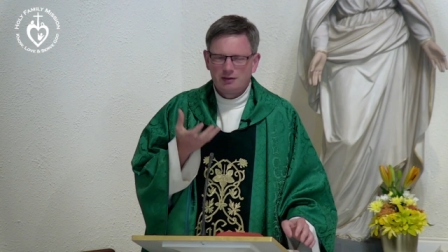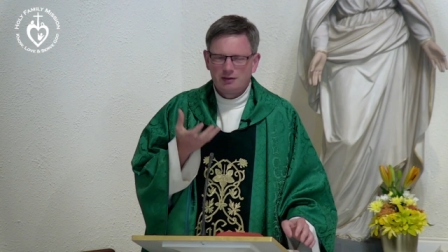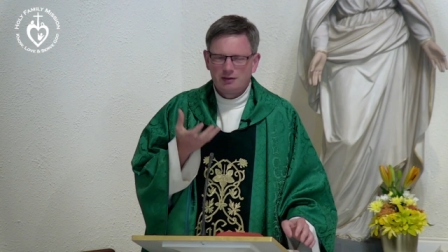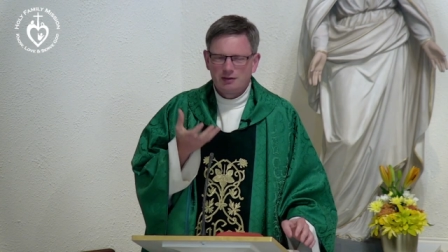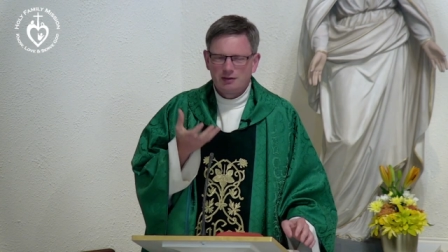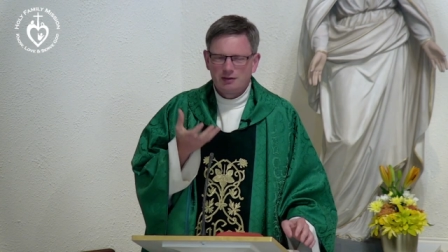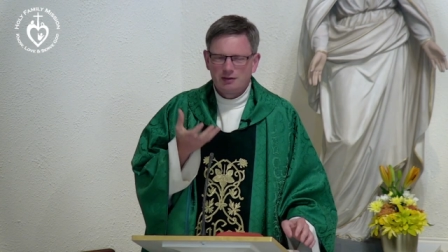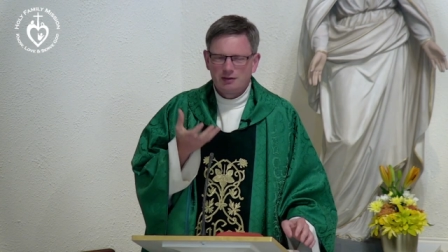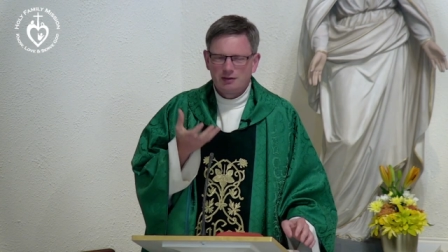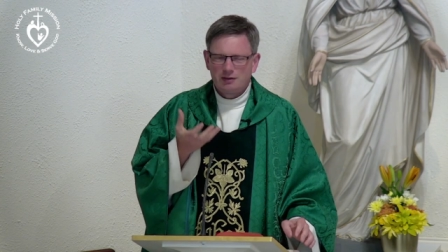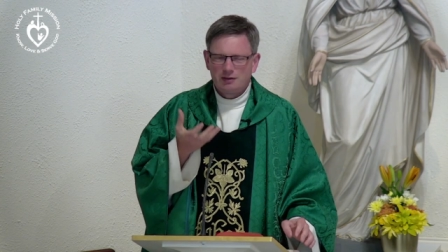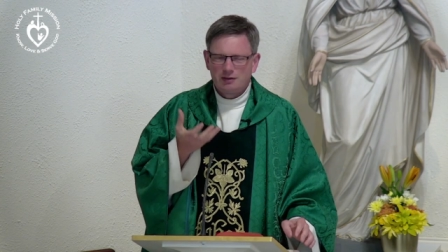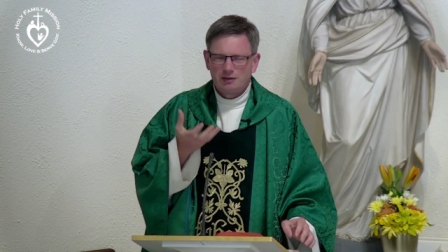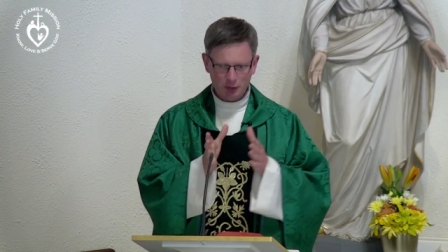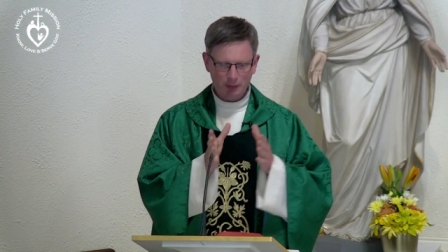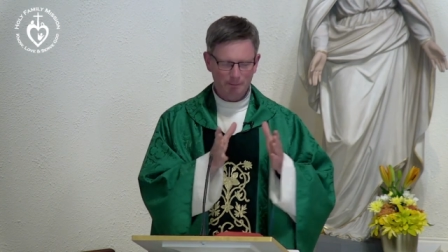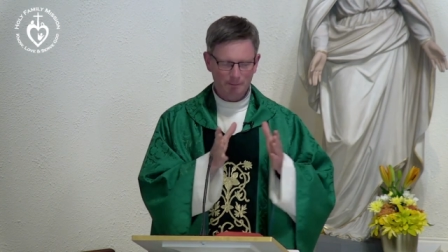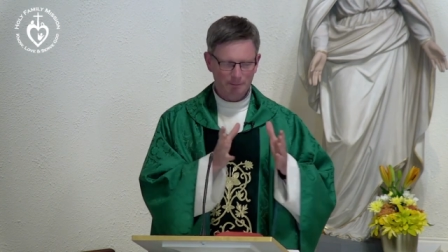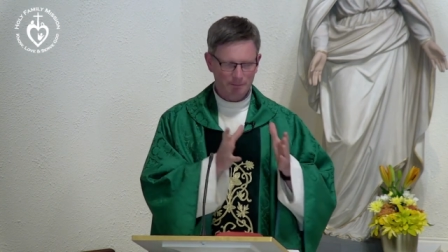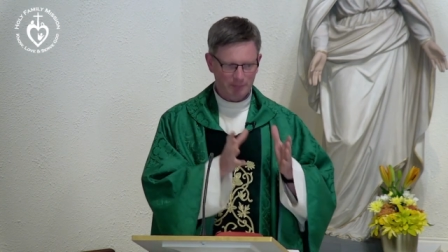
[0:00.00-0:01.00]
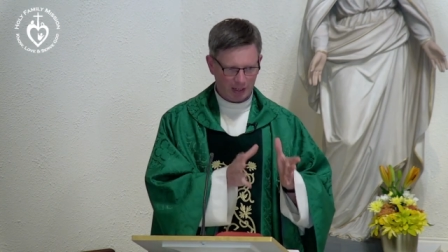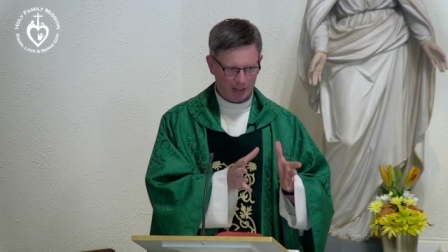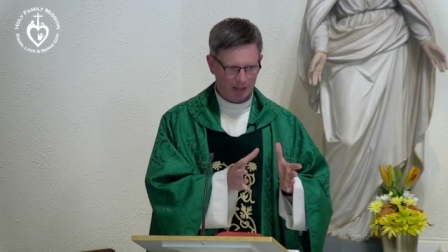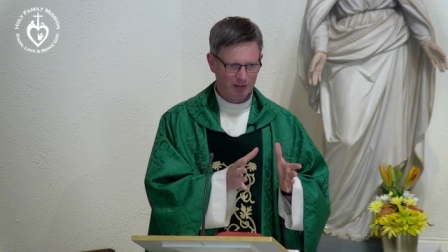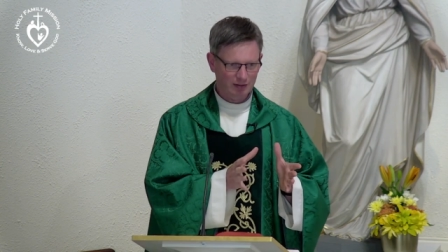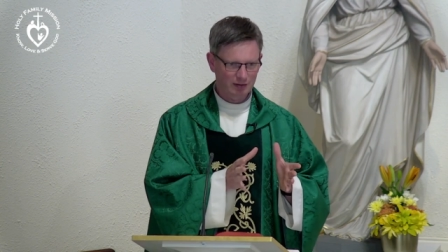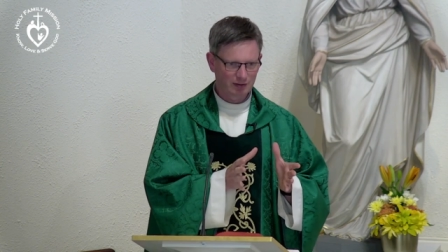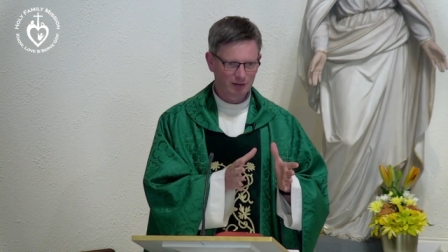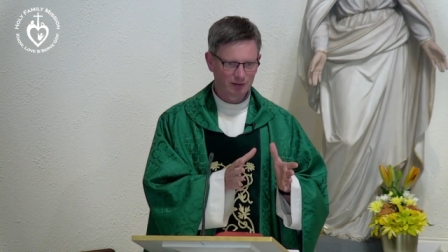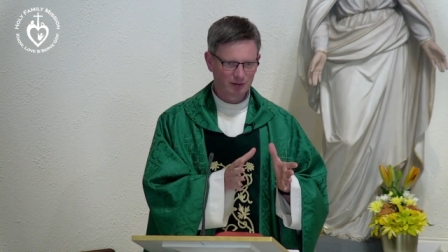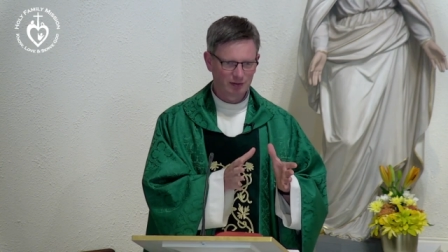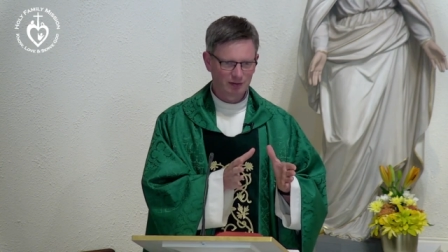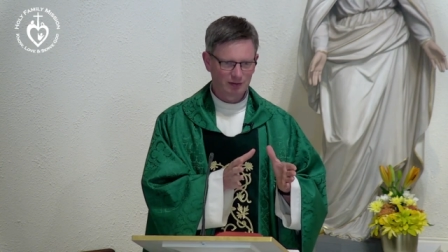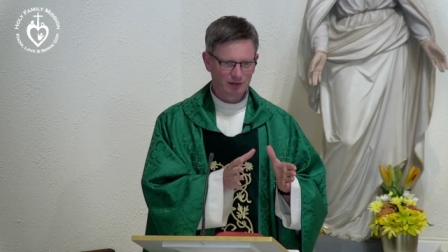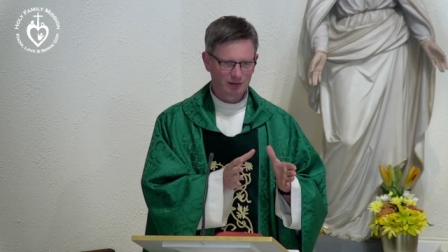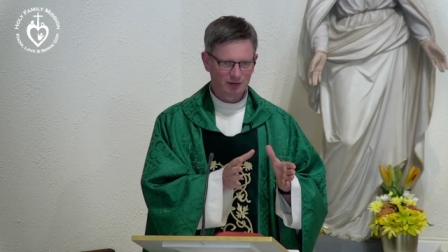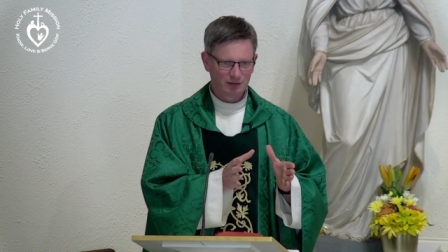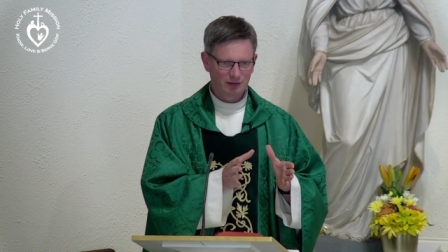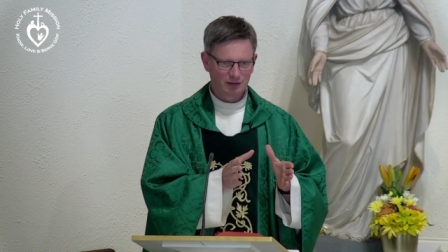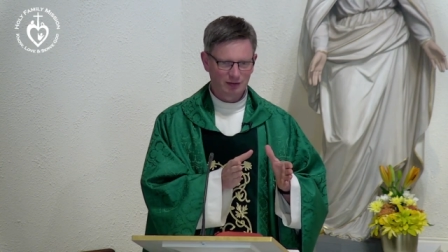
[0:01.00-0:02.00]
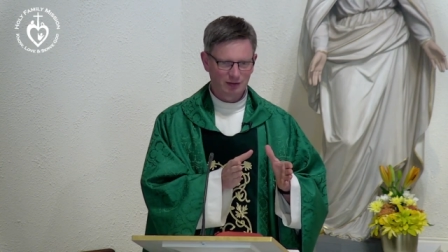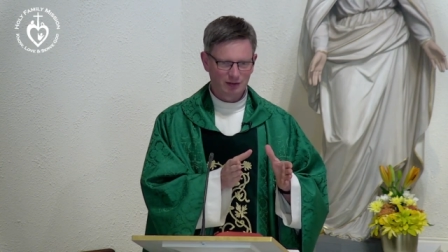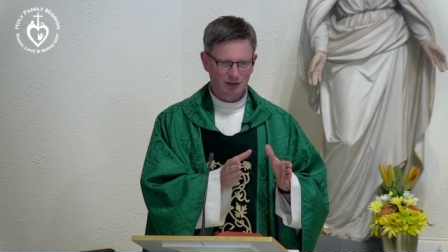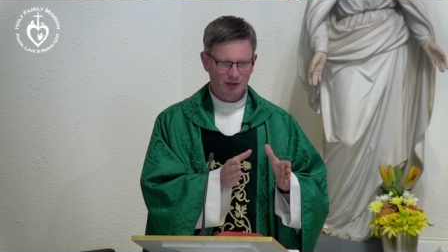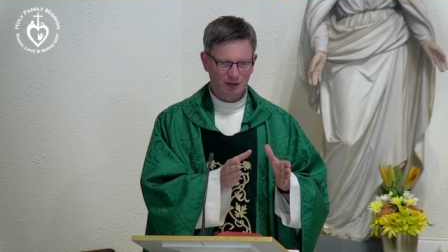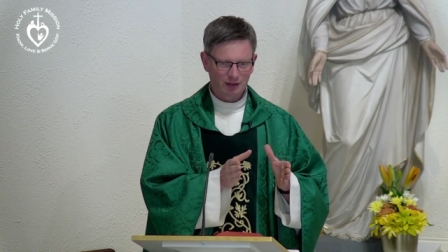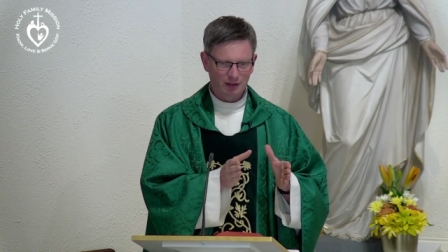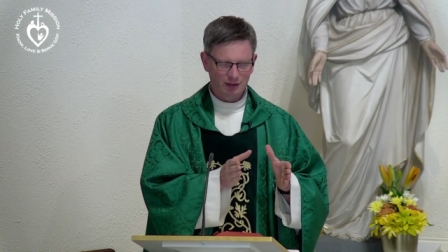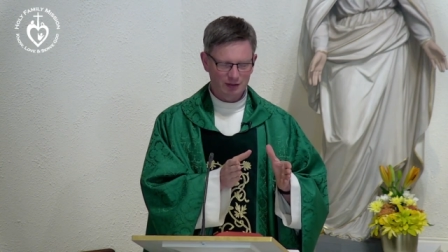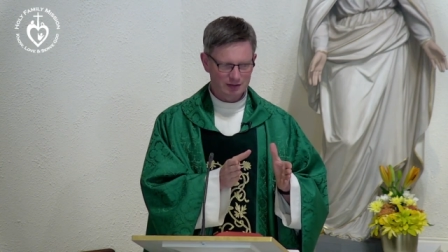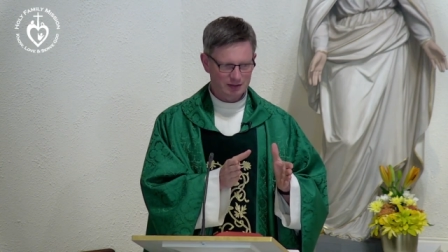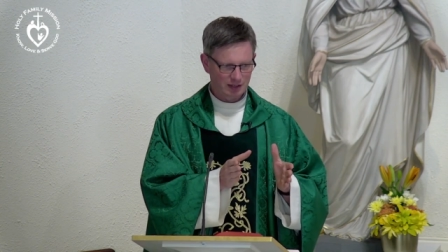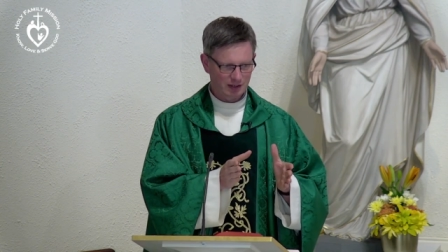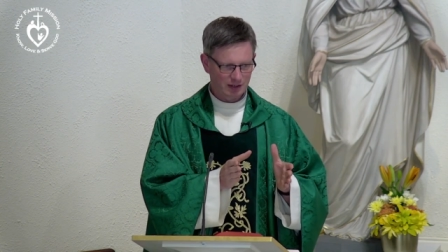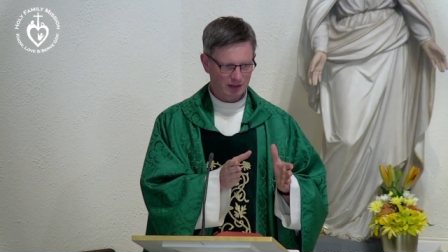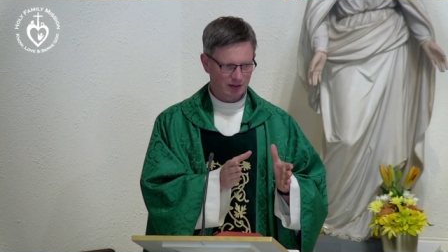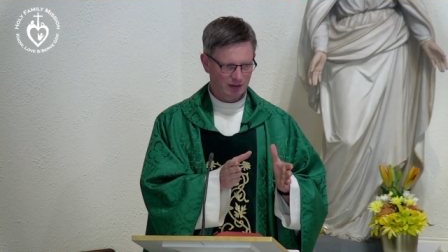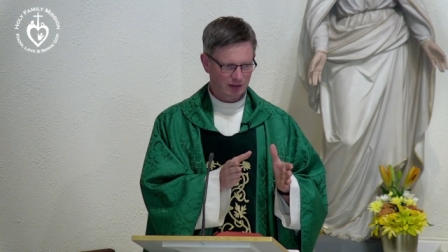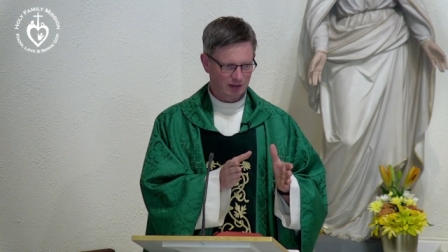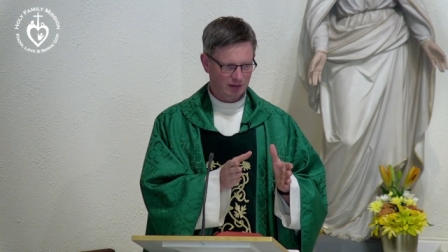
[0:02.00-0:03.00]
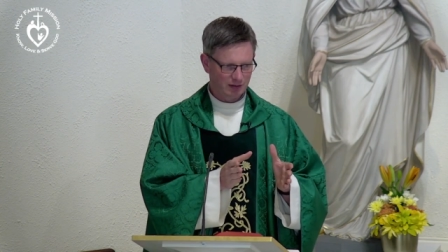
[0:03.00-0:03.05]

to look back and say,